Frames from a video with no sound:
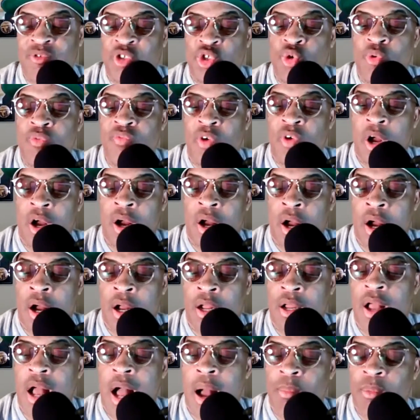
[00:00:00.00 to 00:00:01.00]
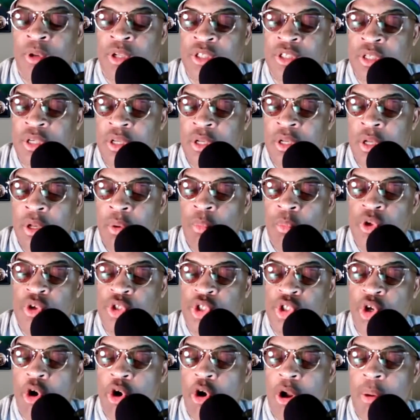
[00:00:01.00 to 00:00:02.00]
you've accomplished, when
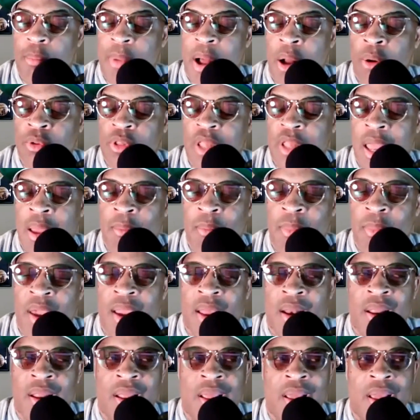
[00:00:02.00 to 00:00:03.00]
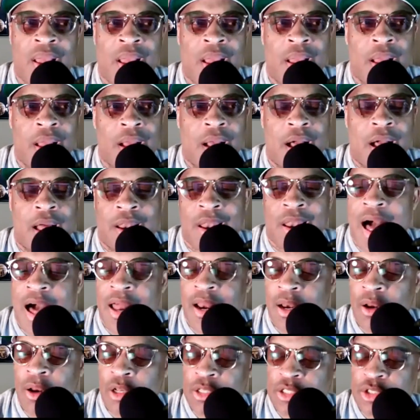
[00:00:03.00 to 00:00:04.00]
you talk about that, man, a
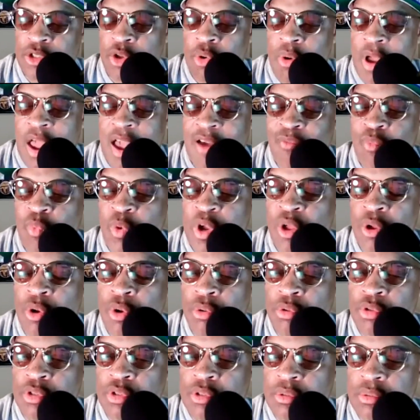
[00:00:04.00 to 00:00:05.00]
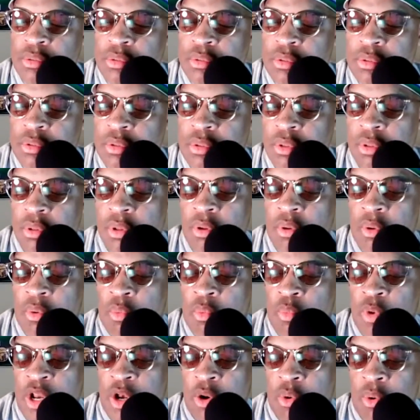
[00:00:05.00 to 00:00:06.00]
lot of us don't have wills.
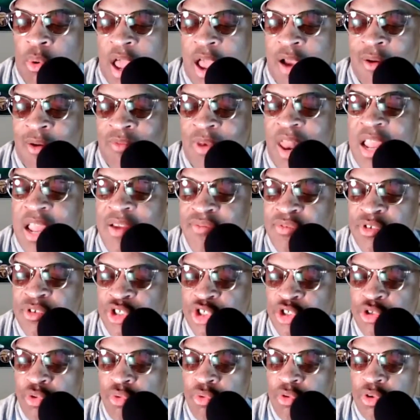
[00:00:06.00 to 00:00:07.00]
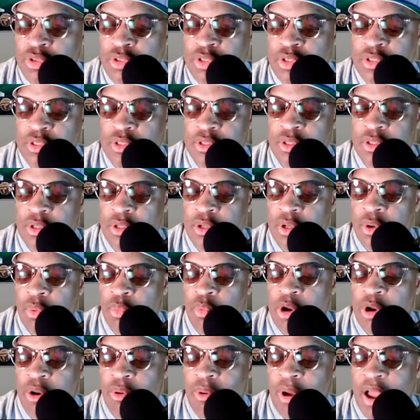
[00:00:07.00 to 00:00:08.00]
We don't have life insurance.
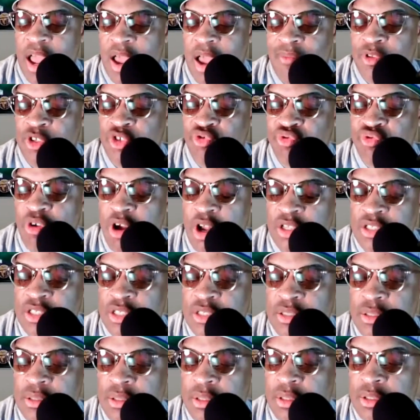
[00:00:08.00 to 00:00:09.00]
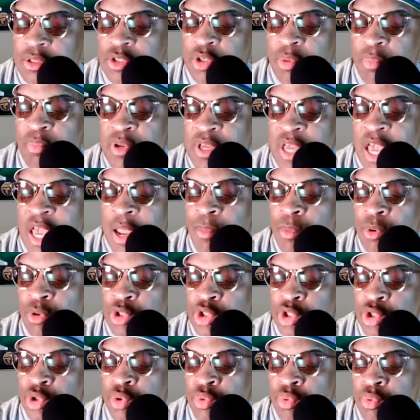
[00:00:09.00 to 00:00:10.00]
We don't have a trust to be
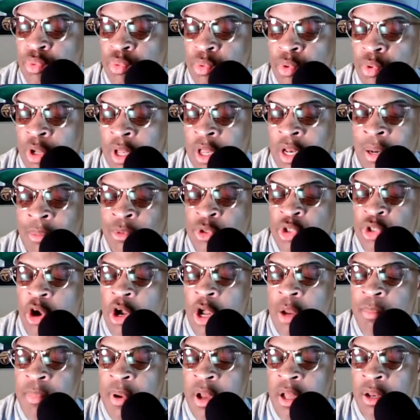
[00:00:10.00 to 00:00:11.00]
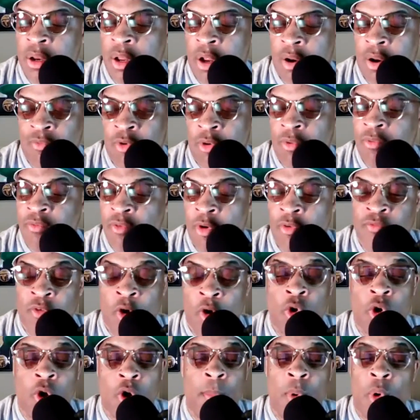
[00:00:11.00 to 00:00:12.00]
able to, and I'm talking about a
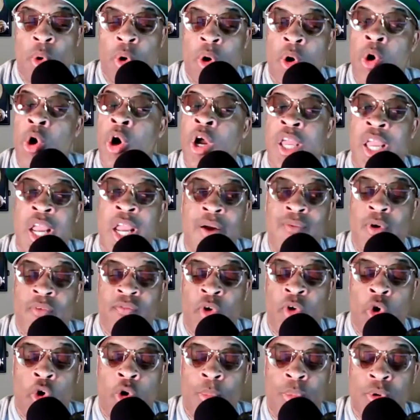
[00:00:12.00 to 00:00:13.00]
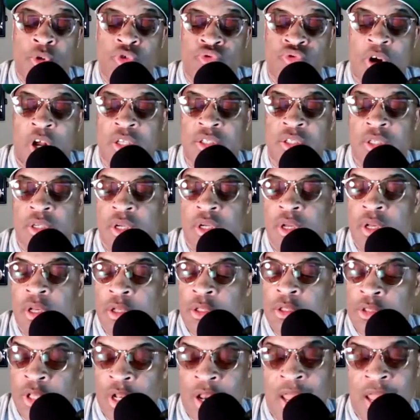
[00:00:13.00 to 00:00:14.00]
revocable or irrevocable trust
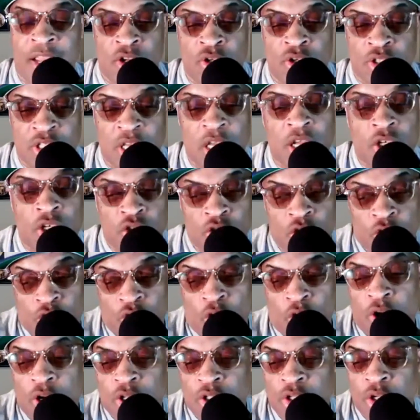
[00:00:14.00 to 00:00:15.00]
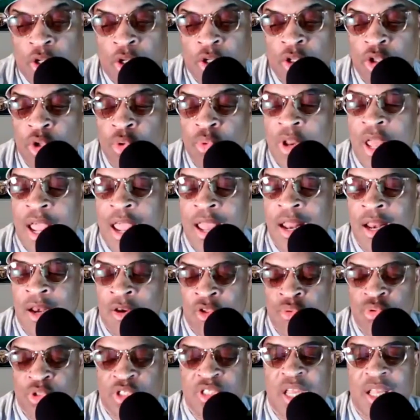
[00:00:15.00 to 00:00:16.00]
to, like you say, because your daughter's going to do that
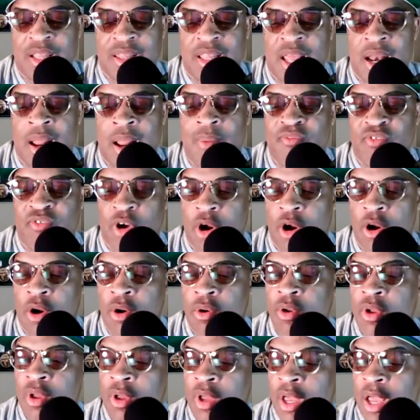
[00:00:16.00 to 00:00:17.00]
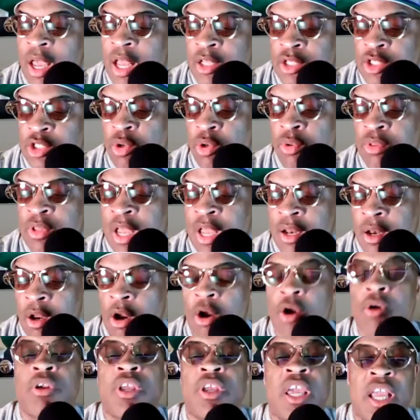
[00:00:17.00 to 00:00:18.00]
and you set that up for her and so
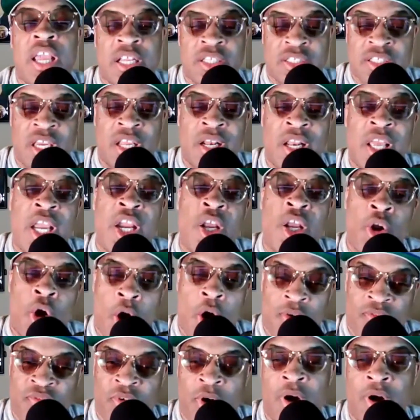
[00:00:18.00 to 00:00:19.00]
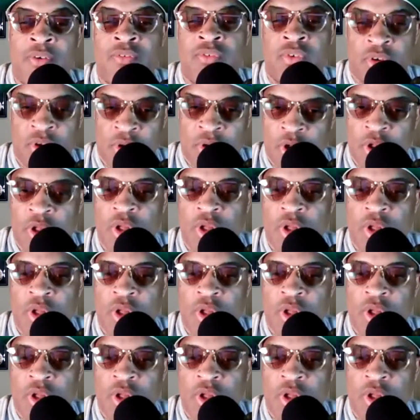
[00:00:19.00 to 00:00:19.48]
that her kids can eat off of.